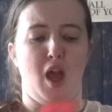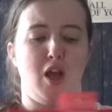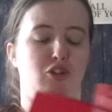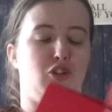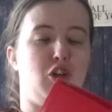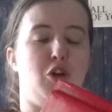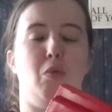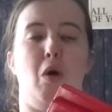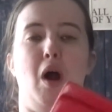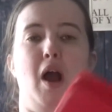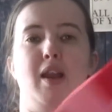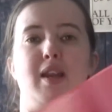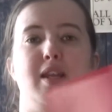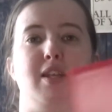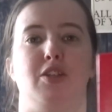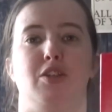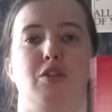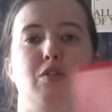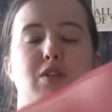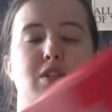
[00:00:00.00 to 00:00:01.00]
Don't know why I need
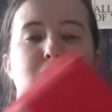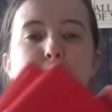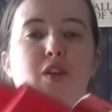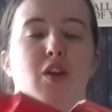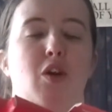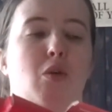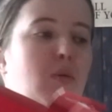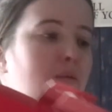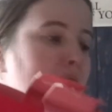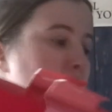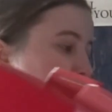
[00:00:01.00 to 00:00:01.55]
two, because I've only got one